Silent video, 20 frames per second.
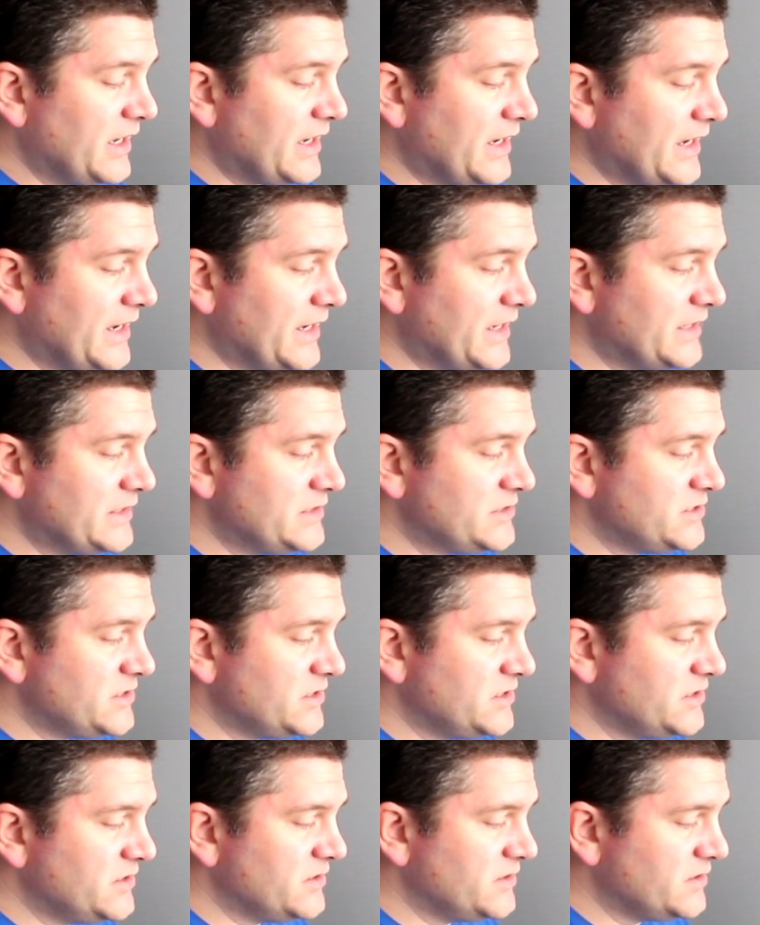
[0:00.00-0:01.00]
and
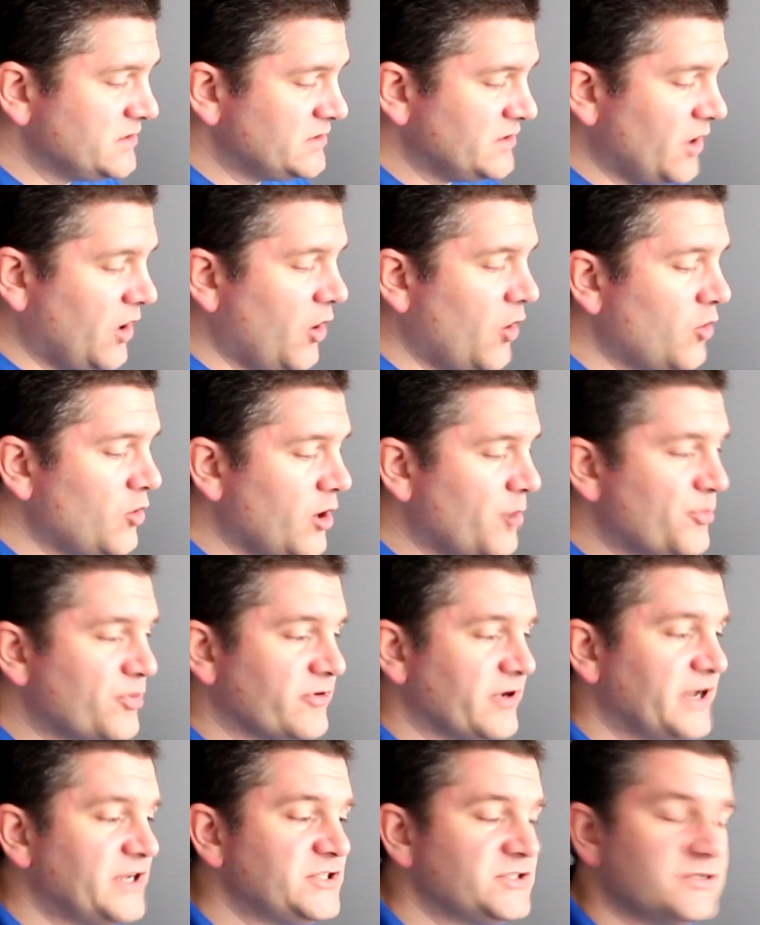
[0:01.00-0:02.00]
the whole
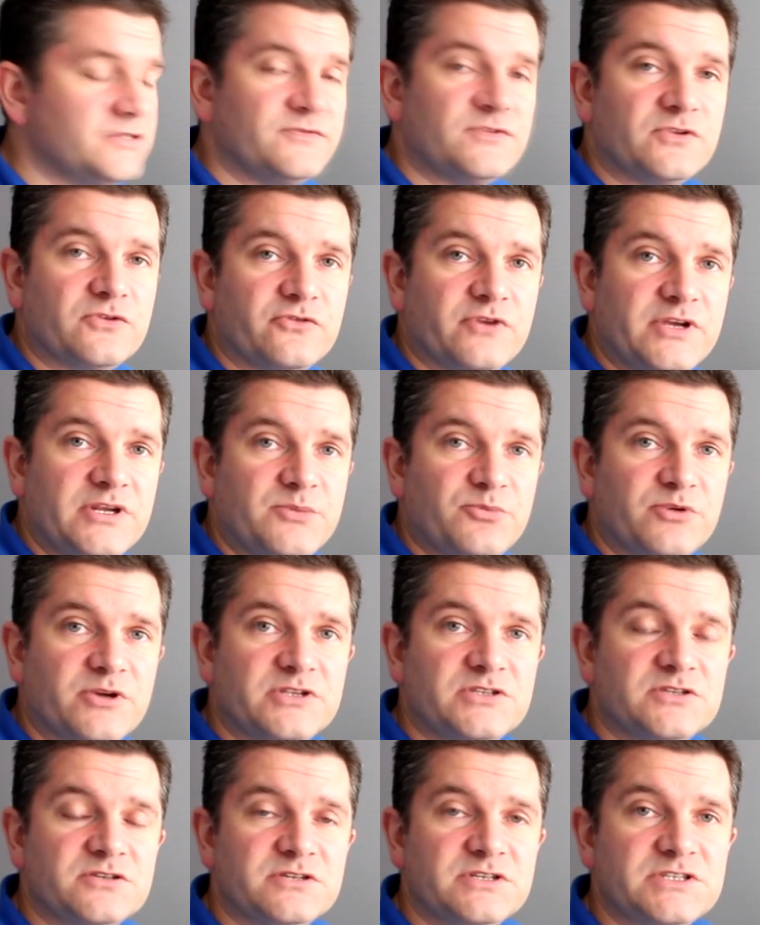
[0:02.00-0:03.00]
operation of the 3D
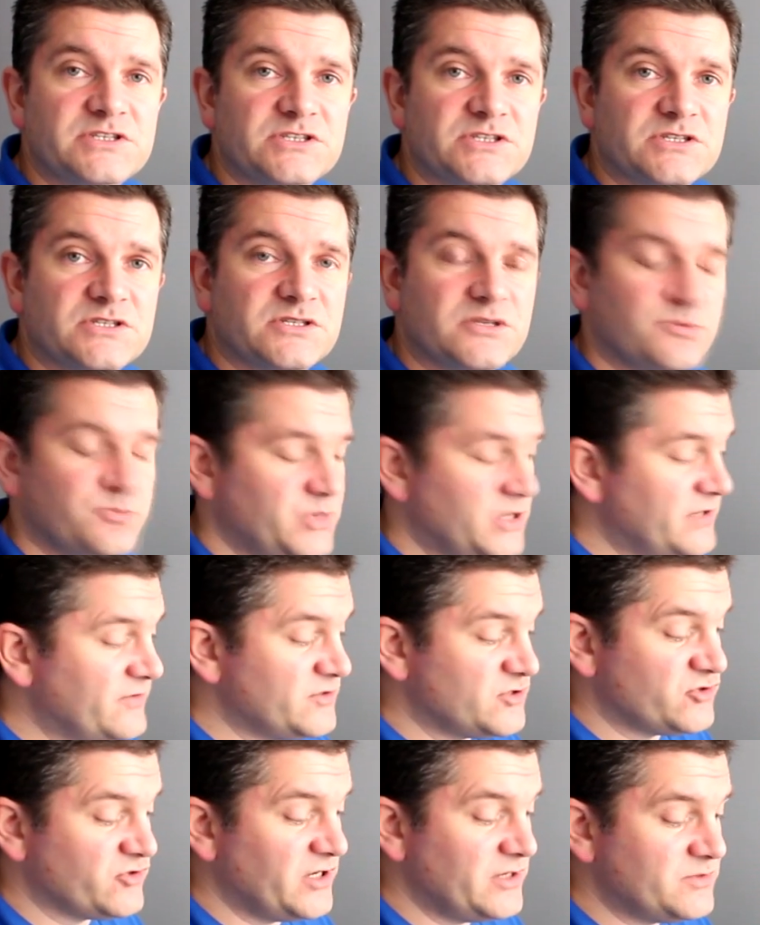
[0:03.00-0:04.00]
printer is just a bit of a
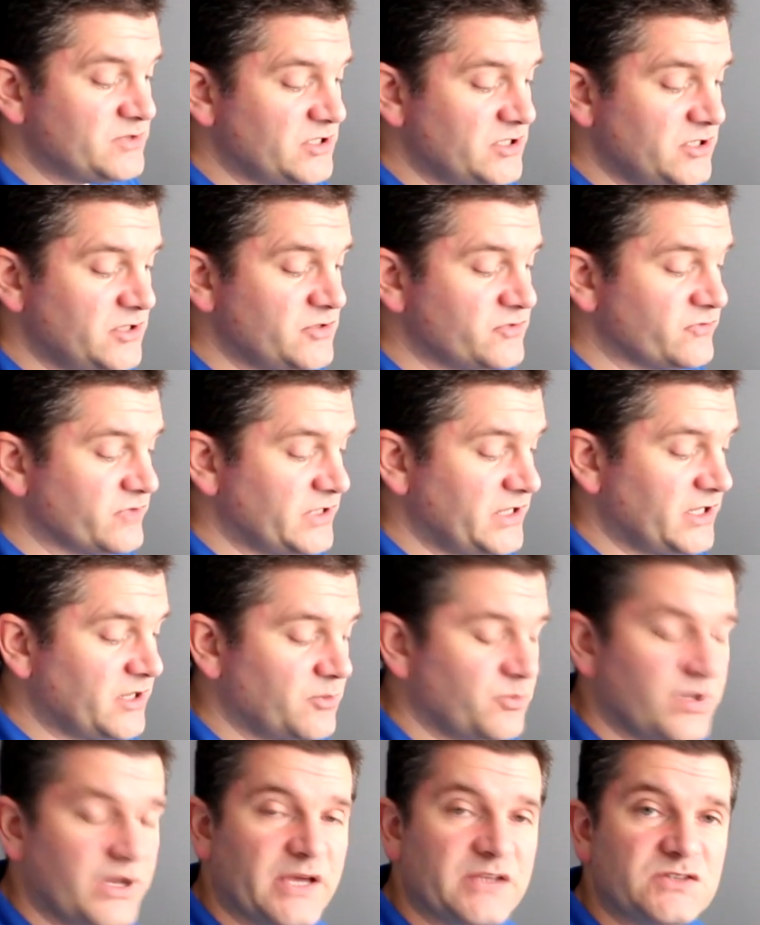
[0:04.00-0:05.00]
dream to use, really,
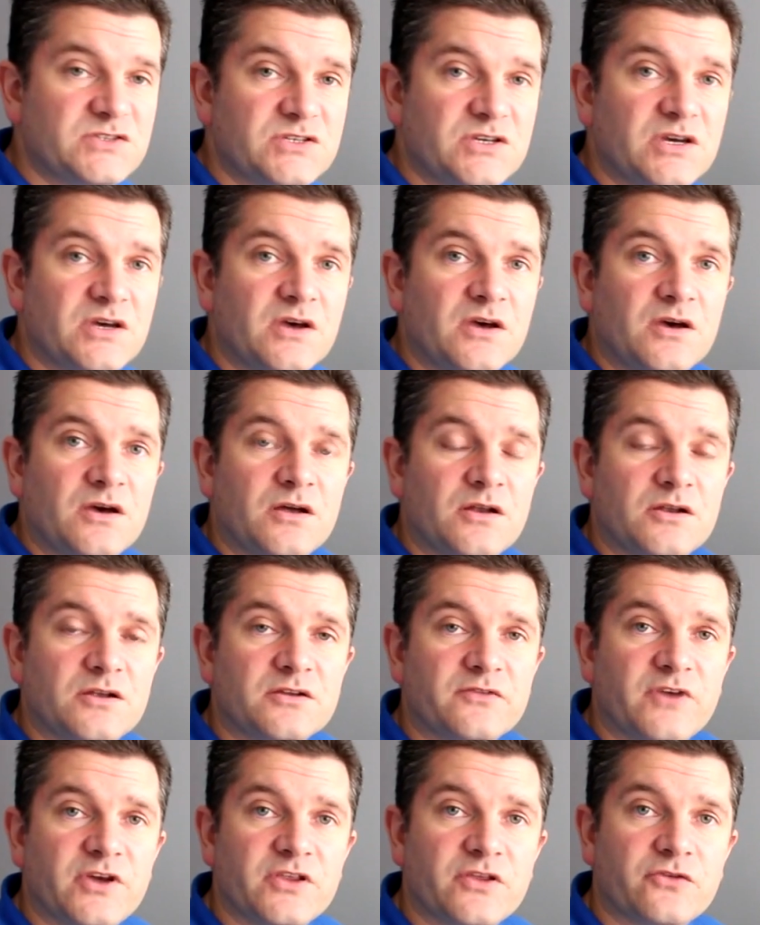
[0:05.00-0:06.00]
compared to a lot
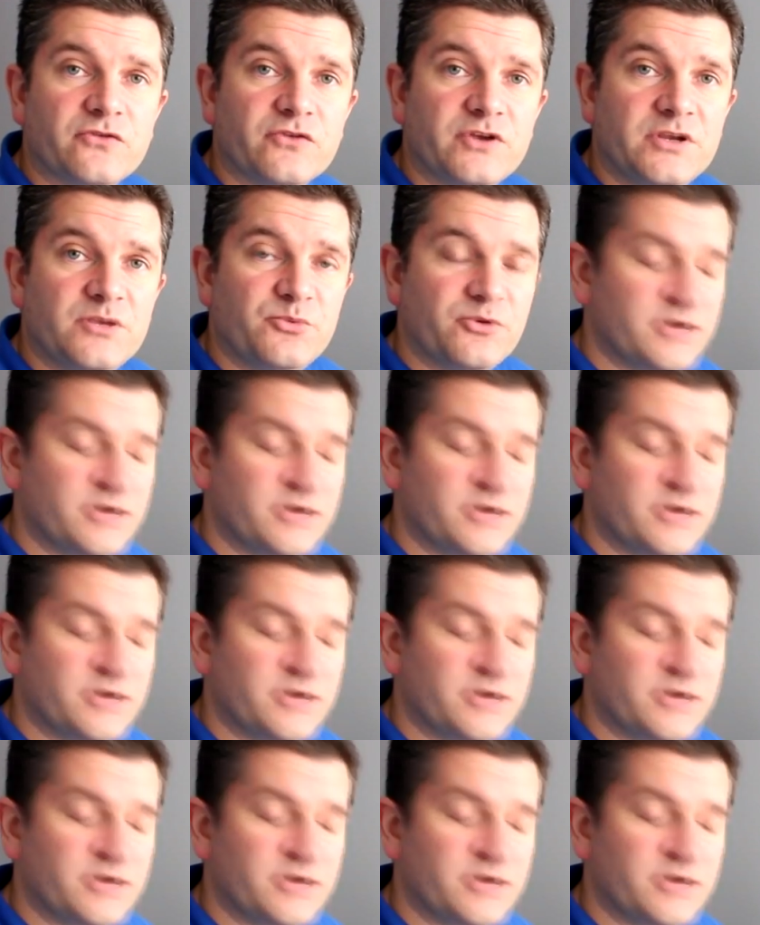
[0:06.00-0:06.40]
of other 3D